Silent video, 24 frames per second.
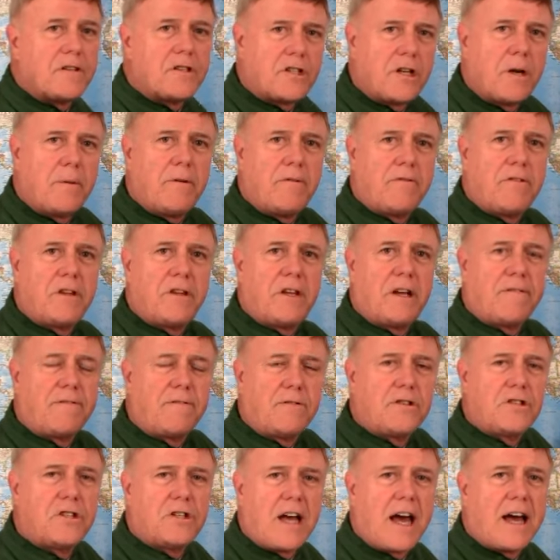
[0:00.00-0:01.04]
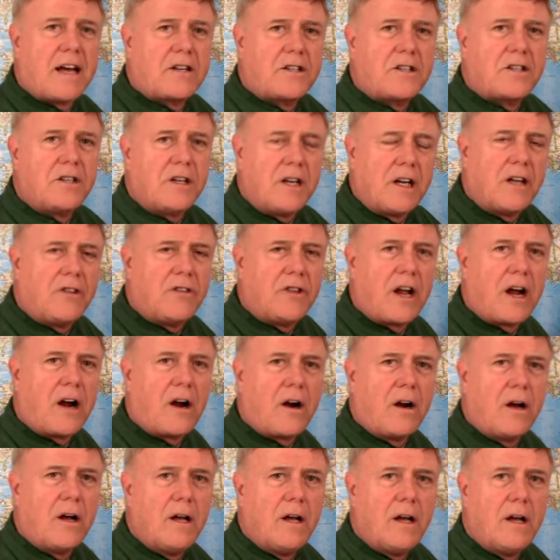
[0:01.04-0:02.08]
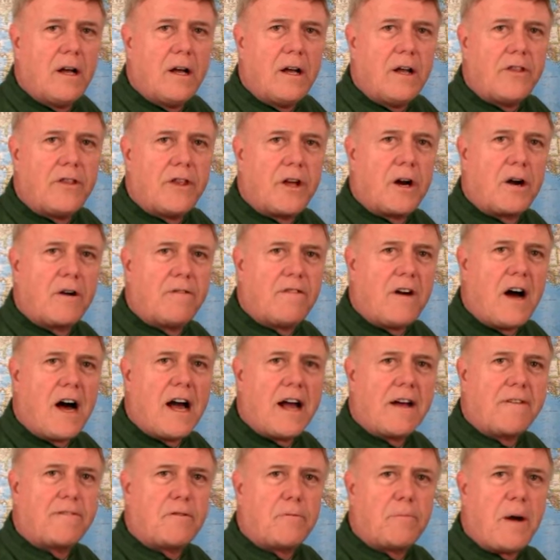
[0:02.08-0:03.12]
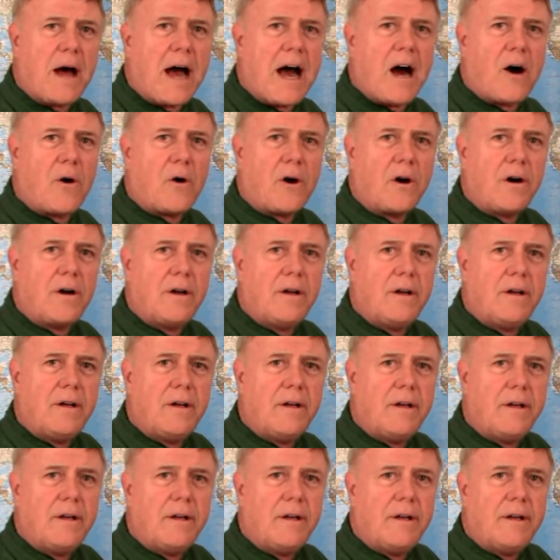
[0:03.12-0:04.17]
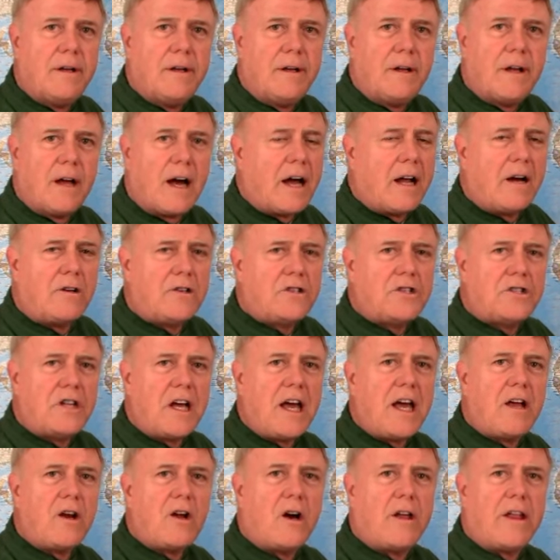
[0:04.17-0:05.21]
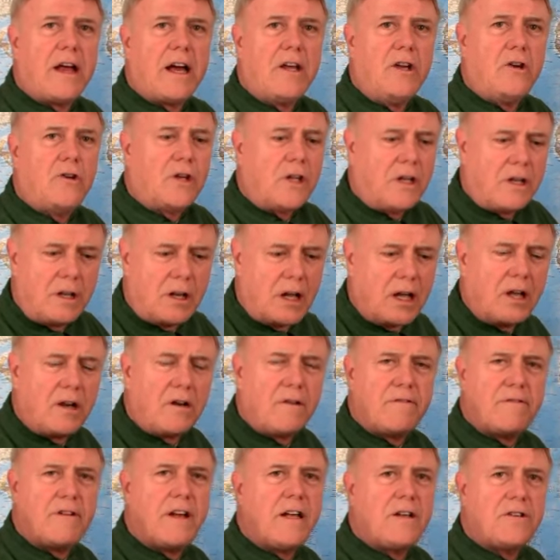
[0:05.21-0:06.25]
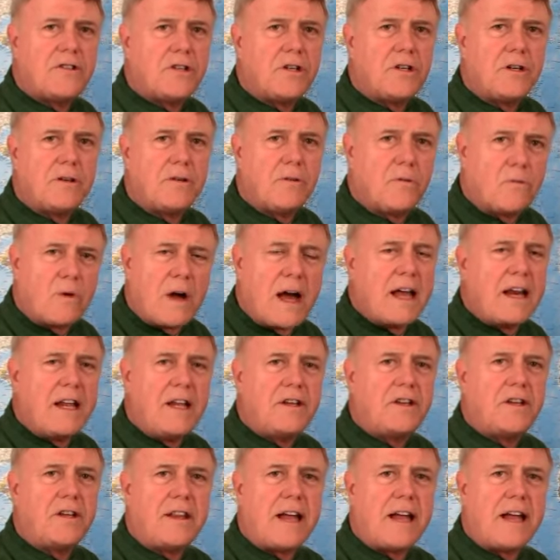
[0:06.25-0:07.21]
some of the different sects in there that are vying for power. I understand all that. You can intervene right into